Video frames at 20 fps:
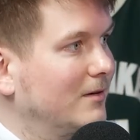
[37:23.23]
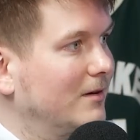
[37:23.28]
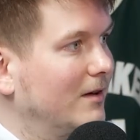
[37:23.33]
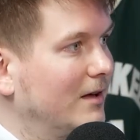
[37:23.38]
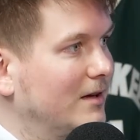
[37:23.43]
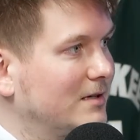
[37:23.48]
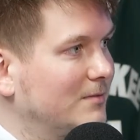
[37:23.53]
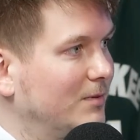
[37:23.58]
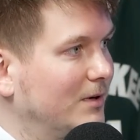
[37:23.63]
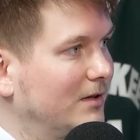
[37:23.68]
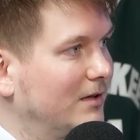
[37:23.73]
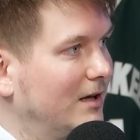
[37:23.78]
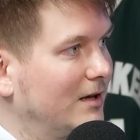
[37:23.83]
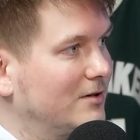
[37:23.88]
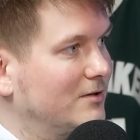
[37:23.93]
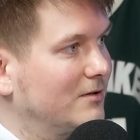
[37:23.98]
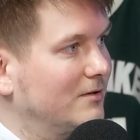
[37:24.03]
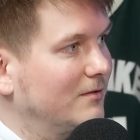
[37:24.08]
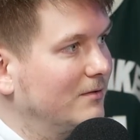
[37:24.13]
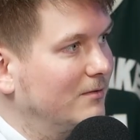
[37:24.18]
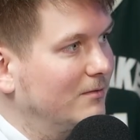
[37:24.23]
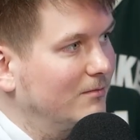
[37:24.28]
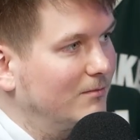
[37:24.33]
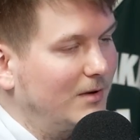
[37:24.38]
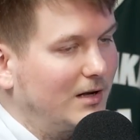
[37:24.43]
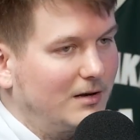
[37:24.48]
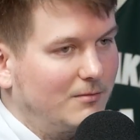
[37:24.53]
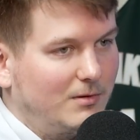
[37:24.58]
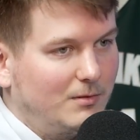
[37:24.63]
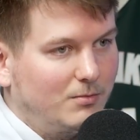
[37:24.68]
expectation
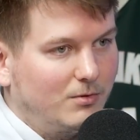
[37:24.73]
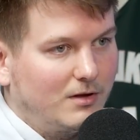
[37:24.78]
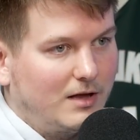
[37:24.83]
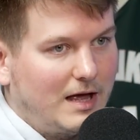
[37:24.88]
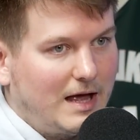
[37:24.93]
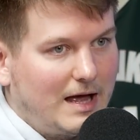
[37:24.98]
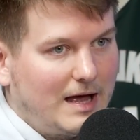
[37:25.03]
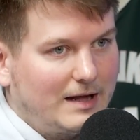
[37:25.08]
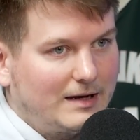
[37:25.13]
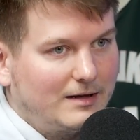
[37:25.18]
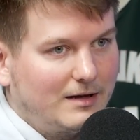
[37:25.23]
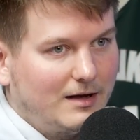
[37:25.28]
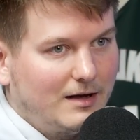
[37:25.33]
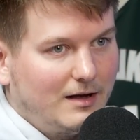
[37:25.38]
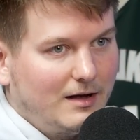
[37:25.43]
many people had.